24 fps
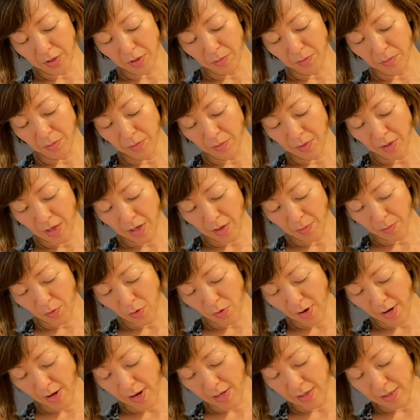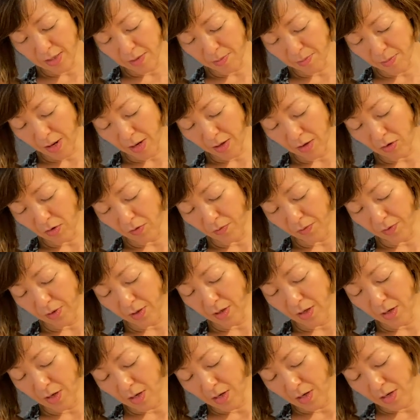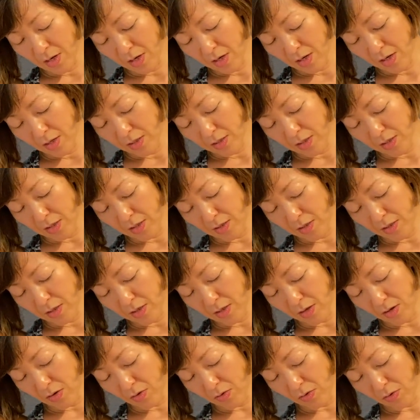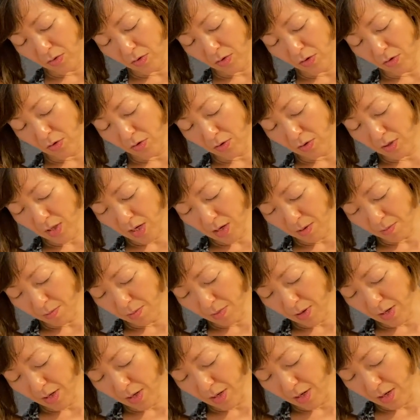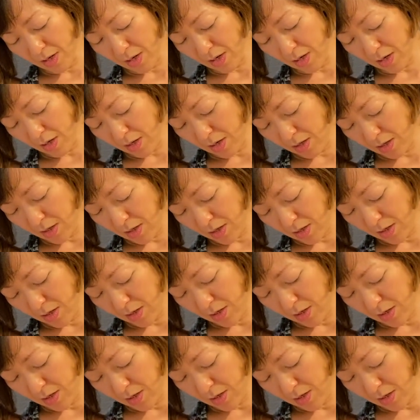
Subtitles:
and keep your hands back up just on your lumbar. And